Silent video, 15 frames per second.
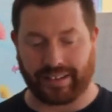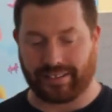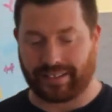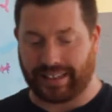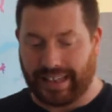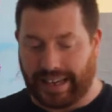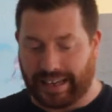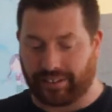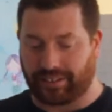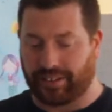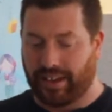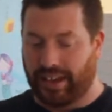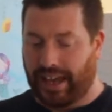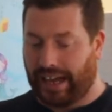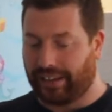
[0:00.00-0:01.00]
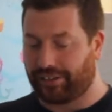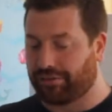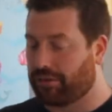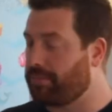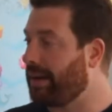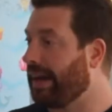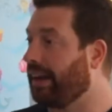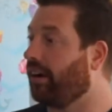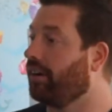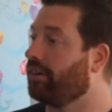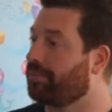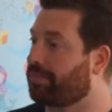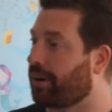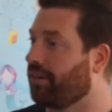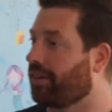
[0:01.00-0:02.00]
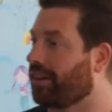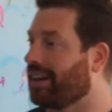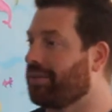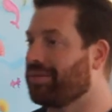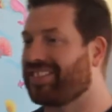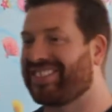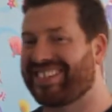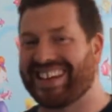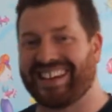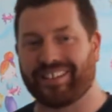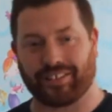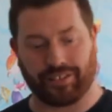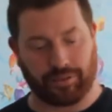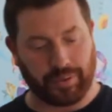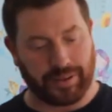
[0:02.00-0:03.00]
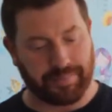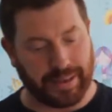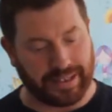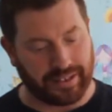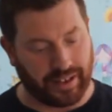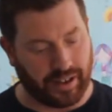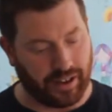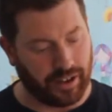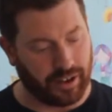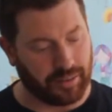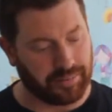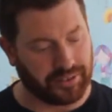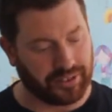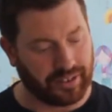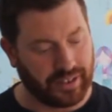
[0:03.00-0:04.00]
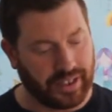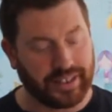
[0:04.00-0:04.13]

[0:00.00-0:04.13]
Its legs had to remain unbroken. It was seasoned with bitter herbs.